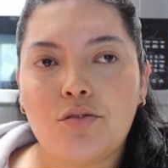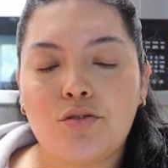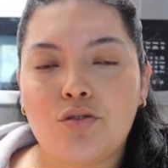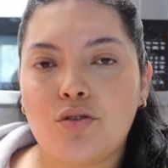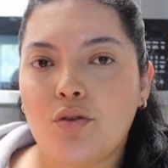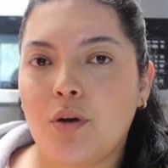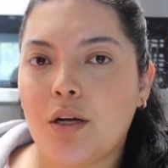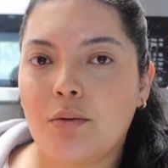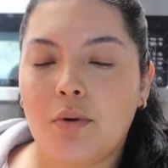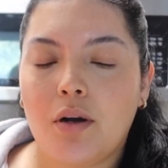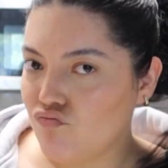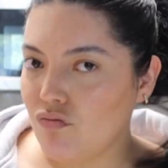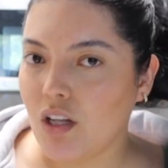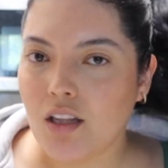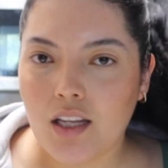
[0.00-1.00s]
just a quick
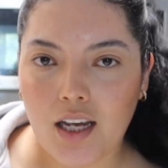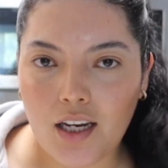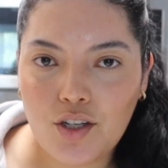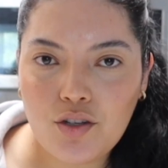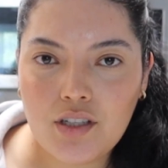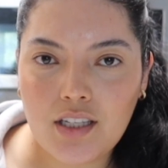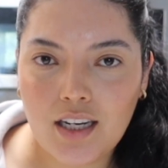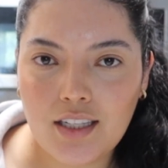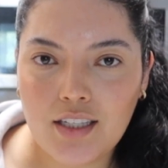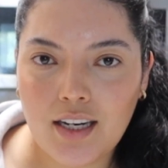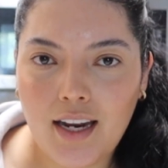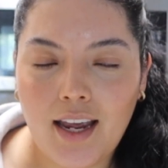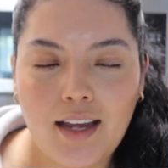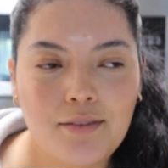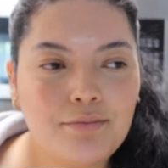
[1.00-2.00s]
Nothing interesting
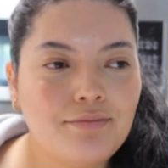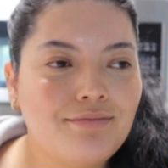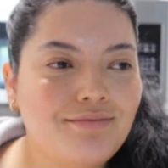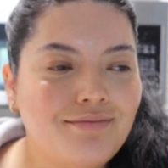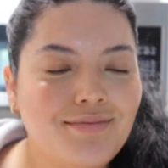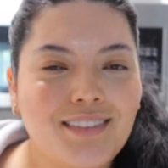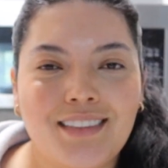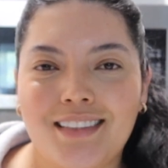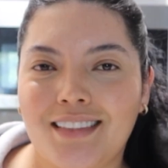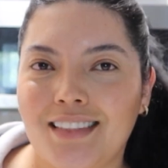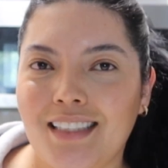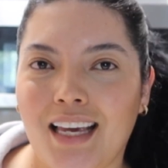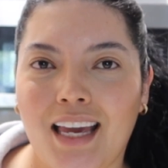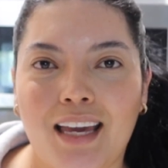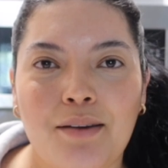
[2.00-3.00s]
today.
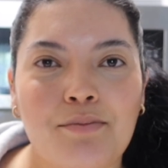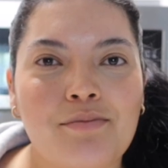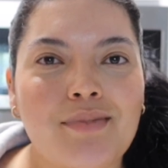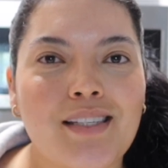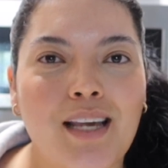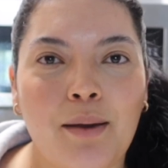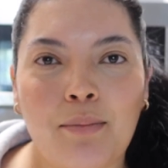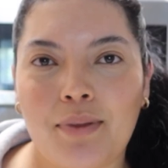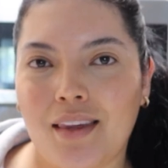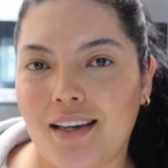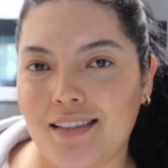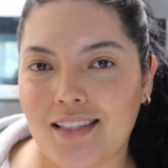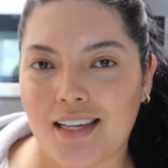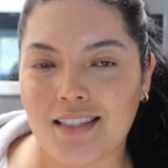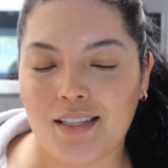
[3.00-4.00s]
Same, same
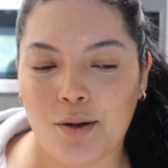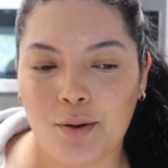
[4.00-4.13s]
things as